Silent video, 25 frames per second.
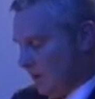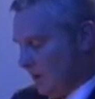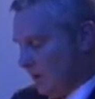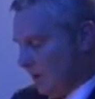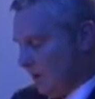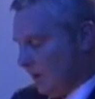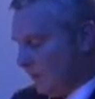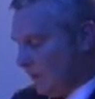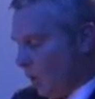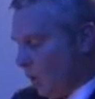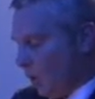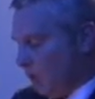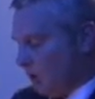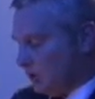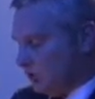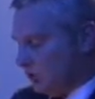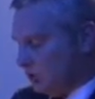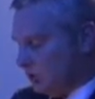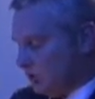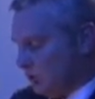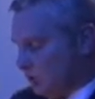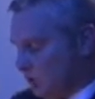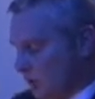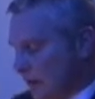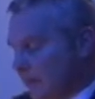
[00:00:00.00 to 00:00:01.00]
Of course,
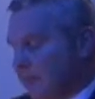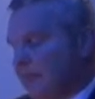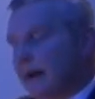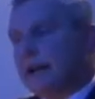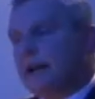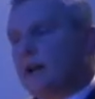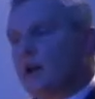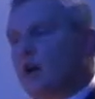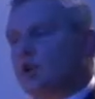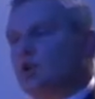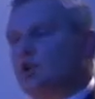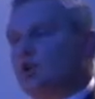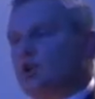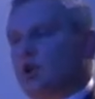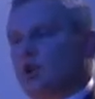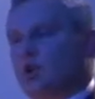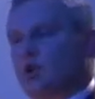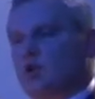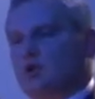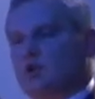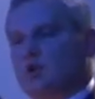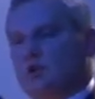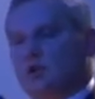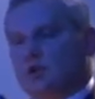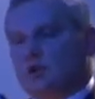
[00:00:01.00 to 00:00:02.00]
we may not
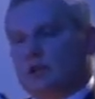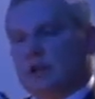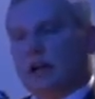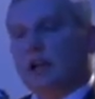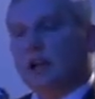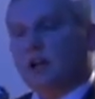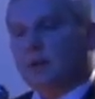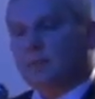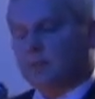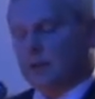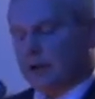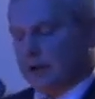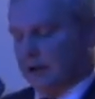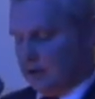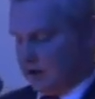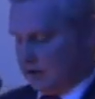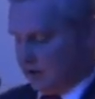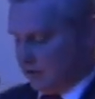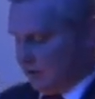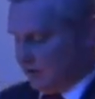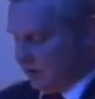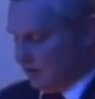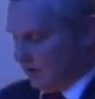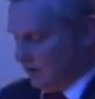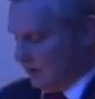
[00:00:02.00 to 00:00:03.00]
choose to celebrate
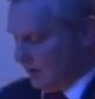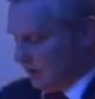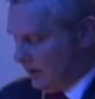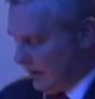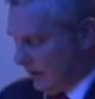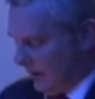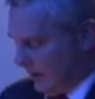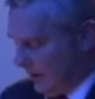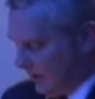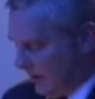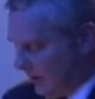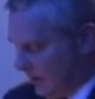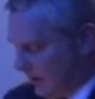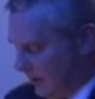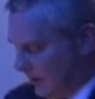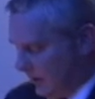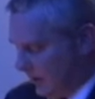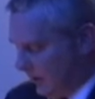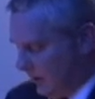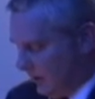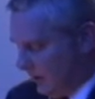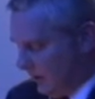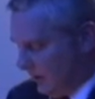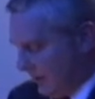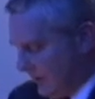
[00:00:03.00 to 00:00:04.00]

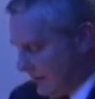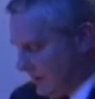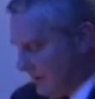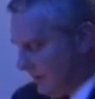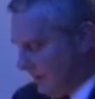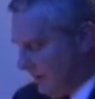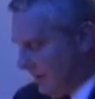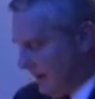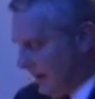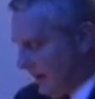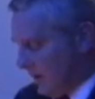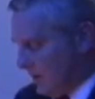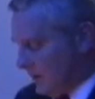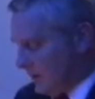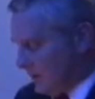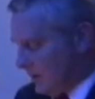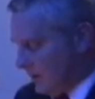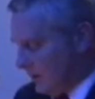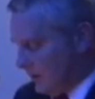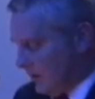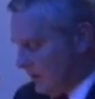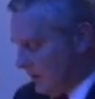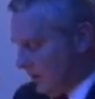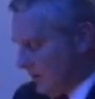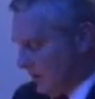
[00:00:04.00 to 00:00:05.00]
these events,
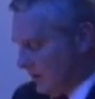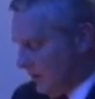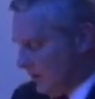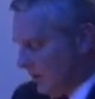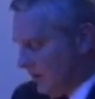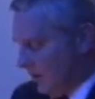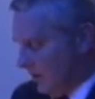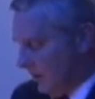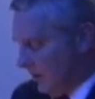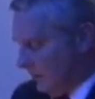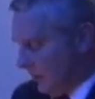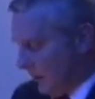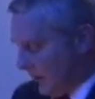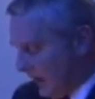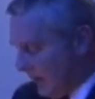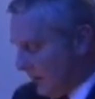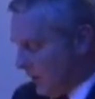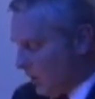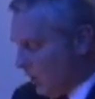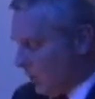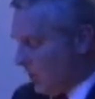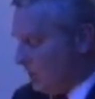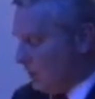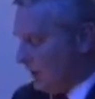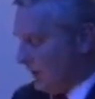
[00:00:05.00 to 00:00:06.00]
but I
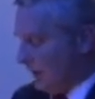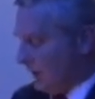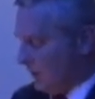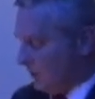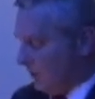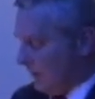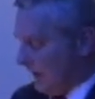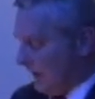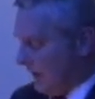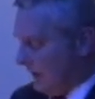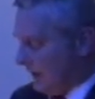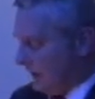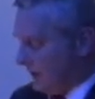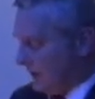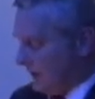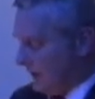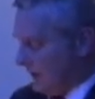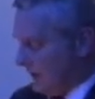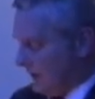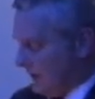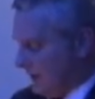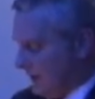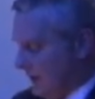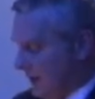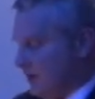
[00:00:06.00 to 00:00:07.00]
do think we have to
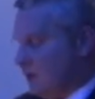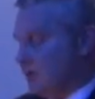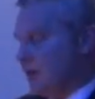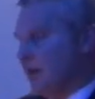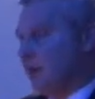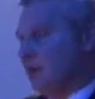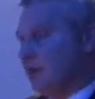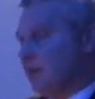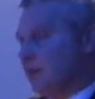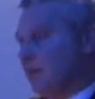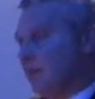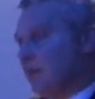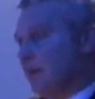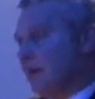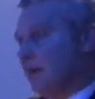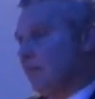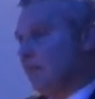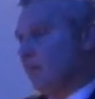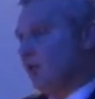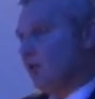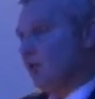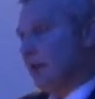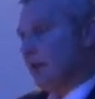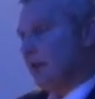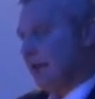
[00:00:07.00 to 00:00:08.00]
engage in
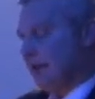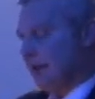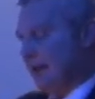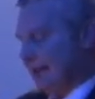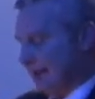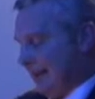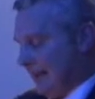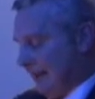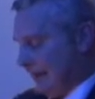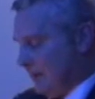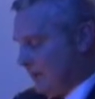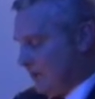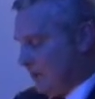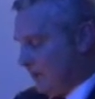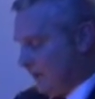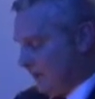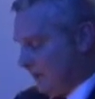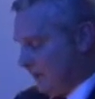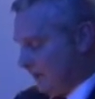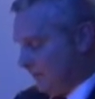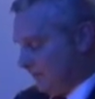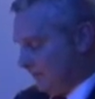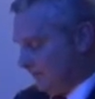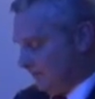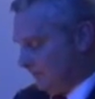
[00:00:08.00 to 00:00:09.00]
commemorating each of
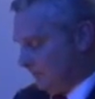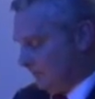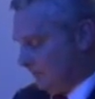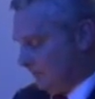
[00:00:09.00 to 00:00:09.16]
them.